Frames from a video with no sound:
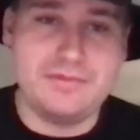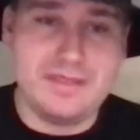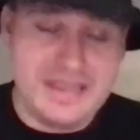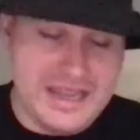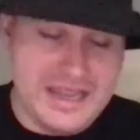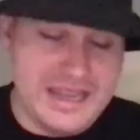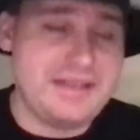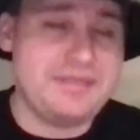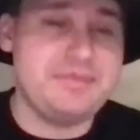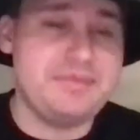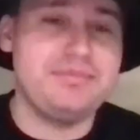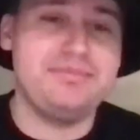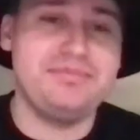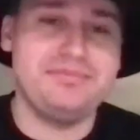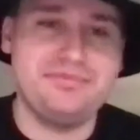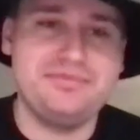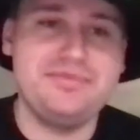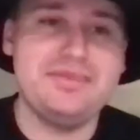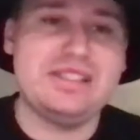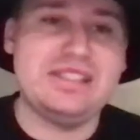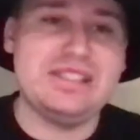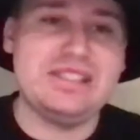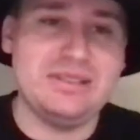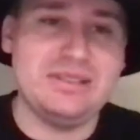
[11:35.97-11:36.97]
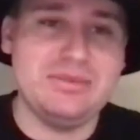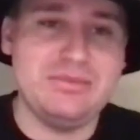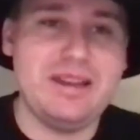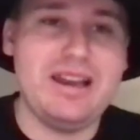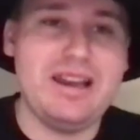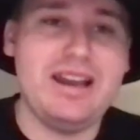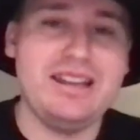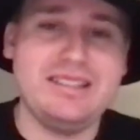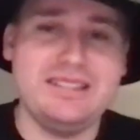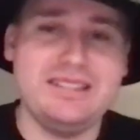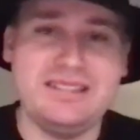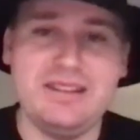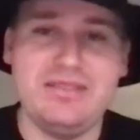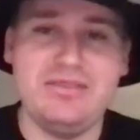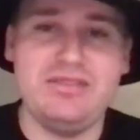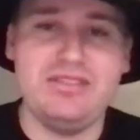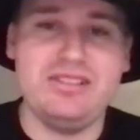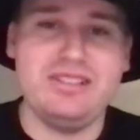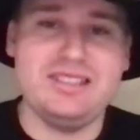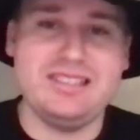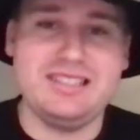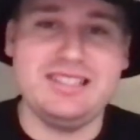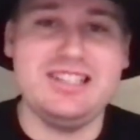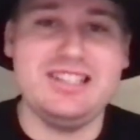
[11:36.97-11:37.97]
Yeah, so I
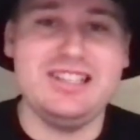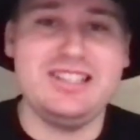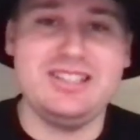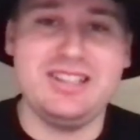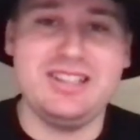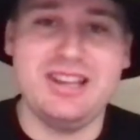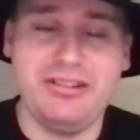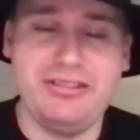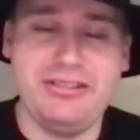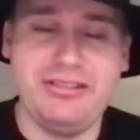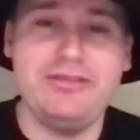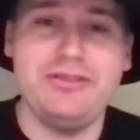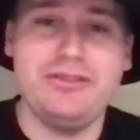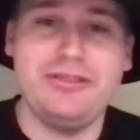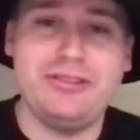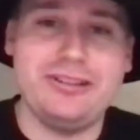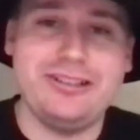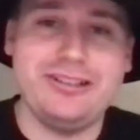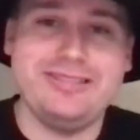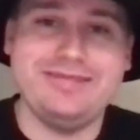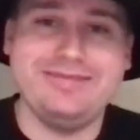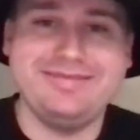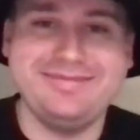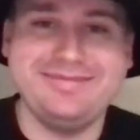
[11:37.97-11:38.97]
definitely suggest going for it.